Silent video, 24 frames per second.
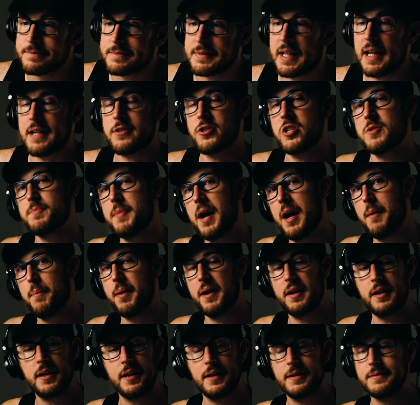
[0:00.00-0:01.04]
That's just my
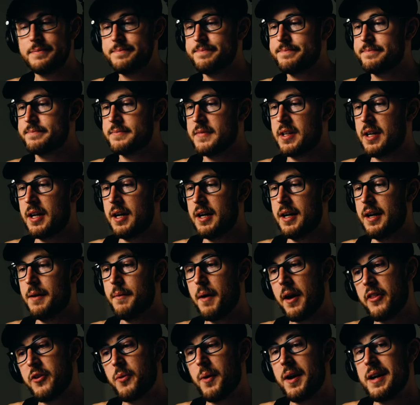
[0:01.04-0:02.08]
opinion.
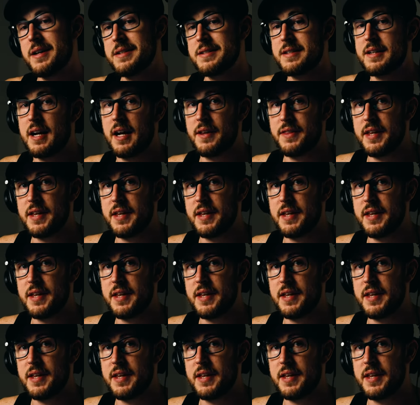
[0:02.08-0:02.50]
Otherwise,